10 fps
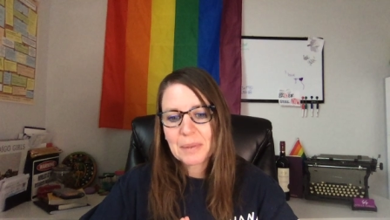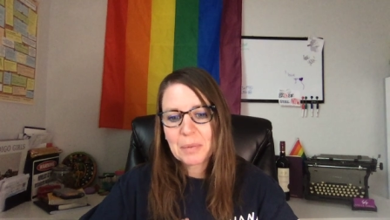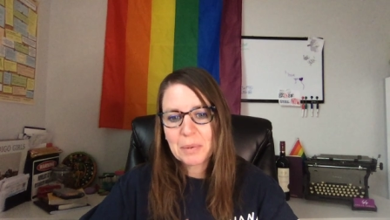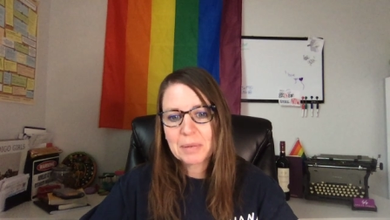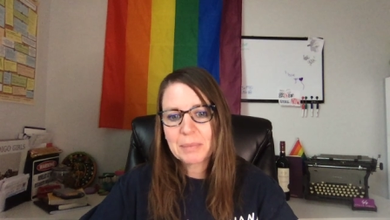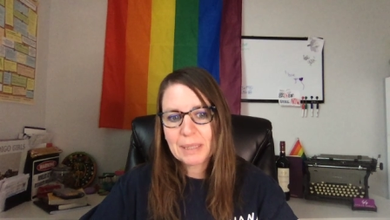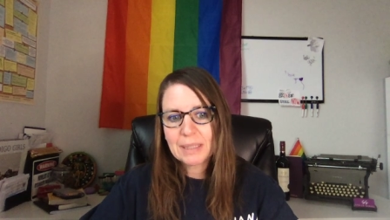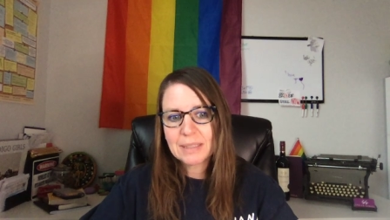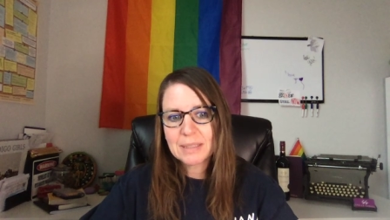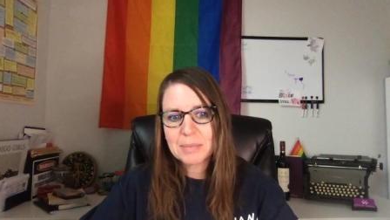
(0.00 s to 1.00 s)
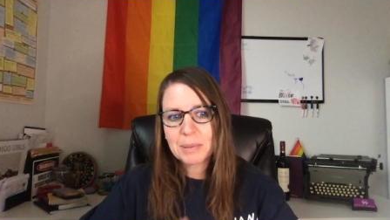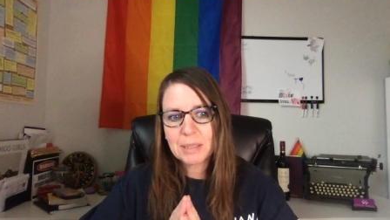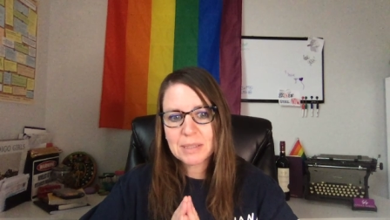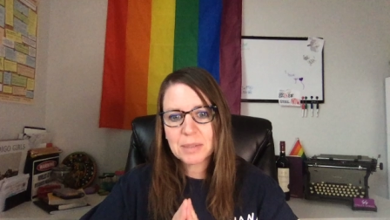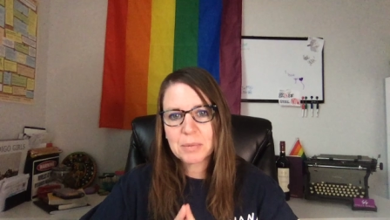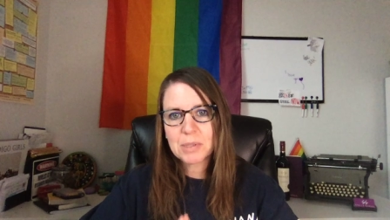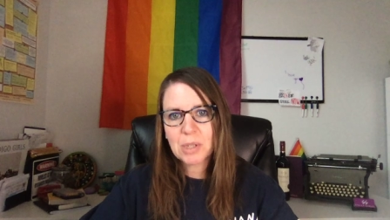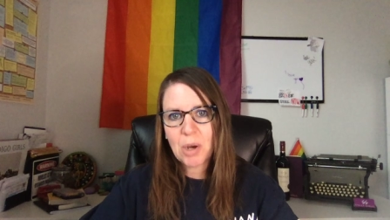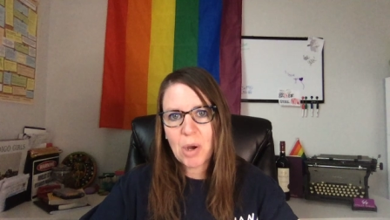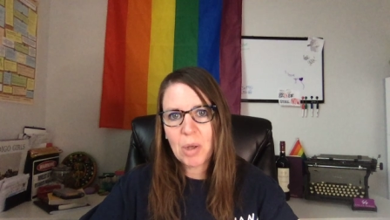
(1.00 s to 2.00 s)
with my kids because it was
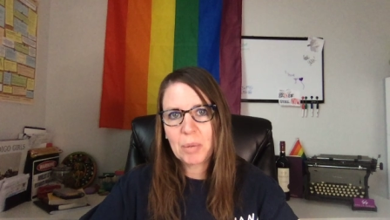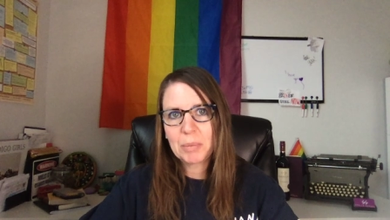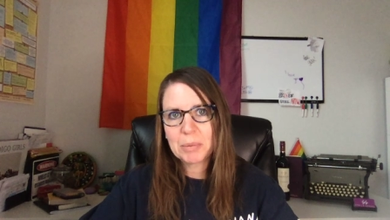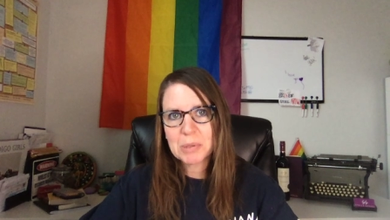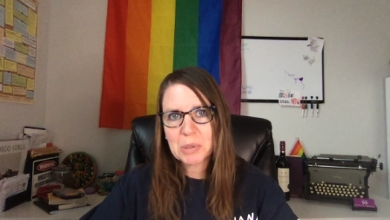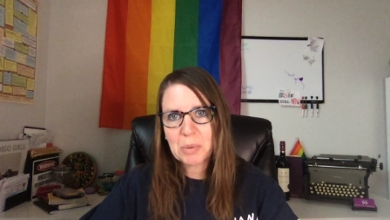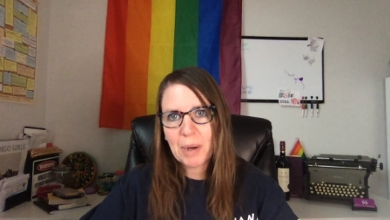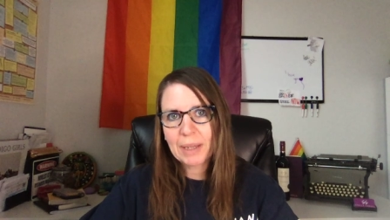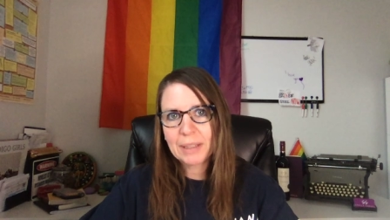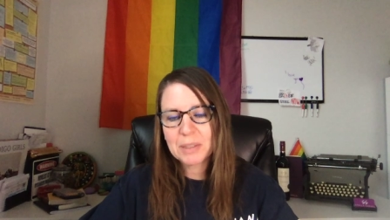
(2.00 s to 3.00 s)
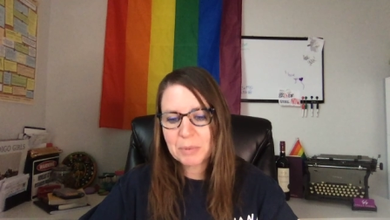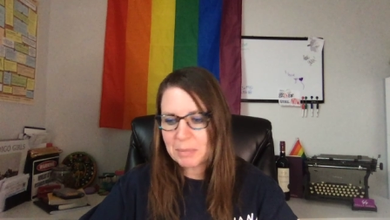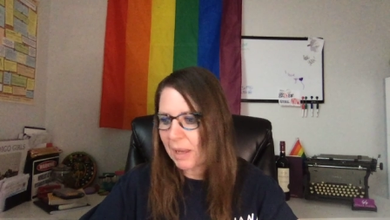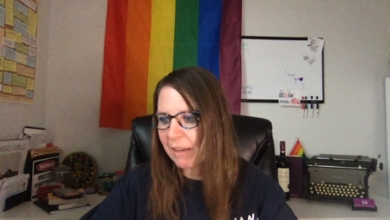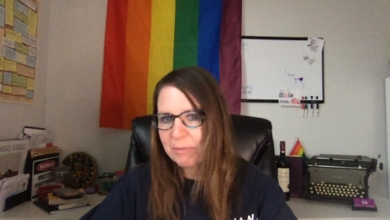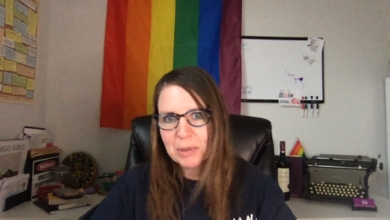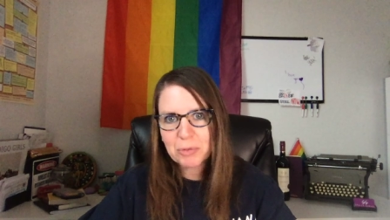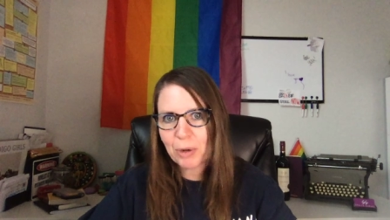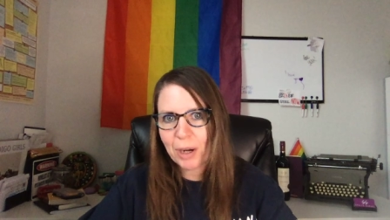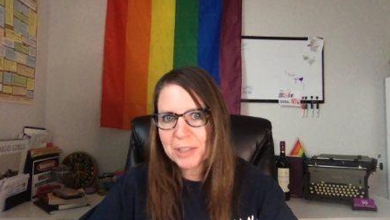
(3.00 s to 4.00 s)
calm, it was quiet. We may have
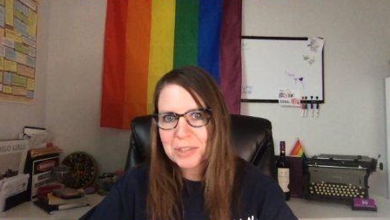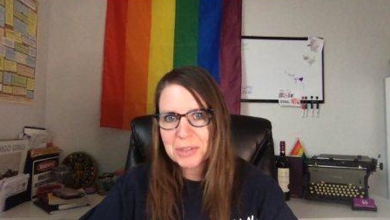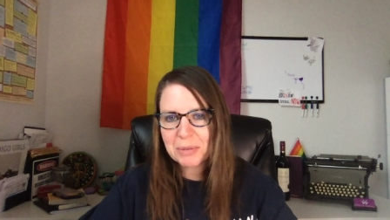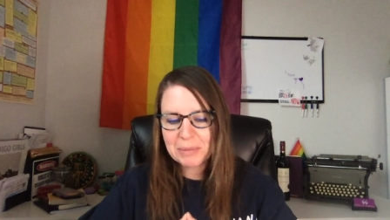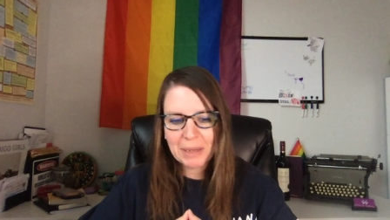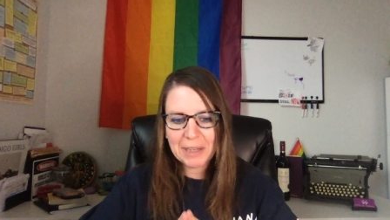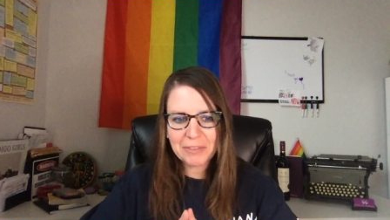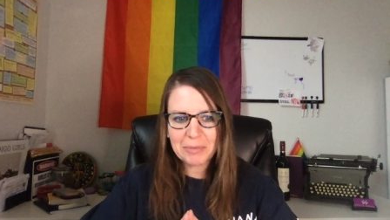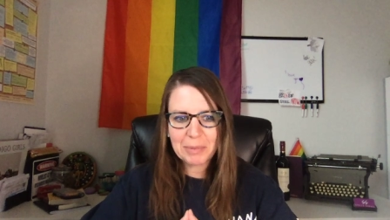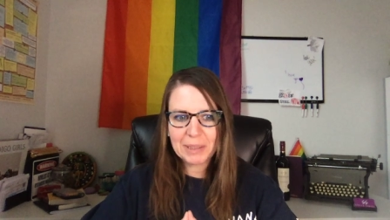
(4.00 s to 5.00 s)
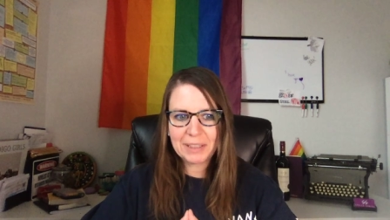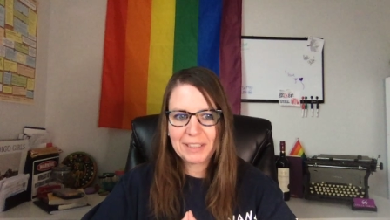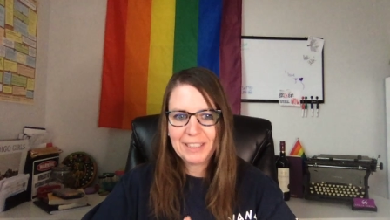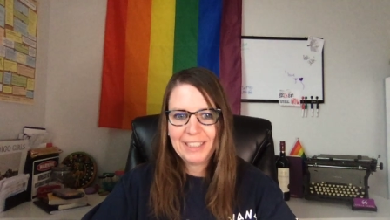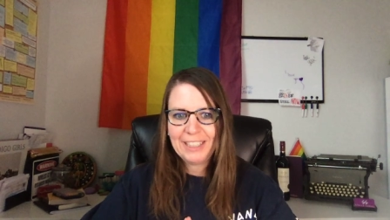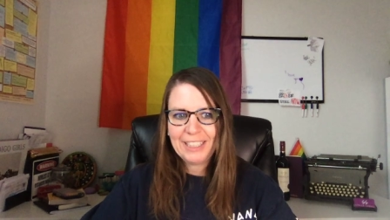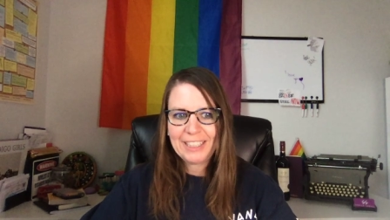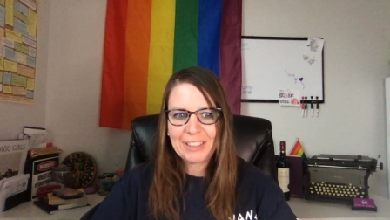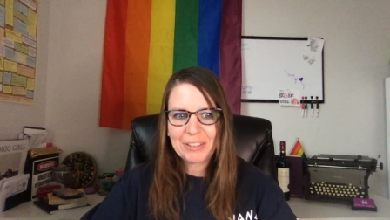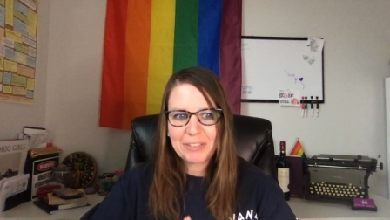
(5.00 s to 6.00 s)
been rushed, we may have been,
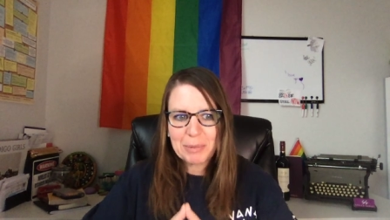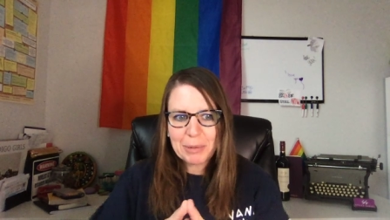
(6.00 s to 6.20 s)
you know, if I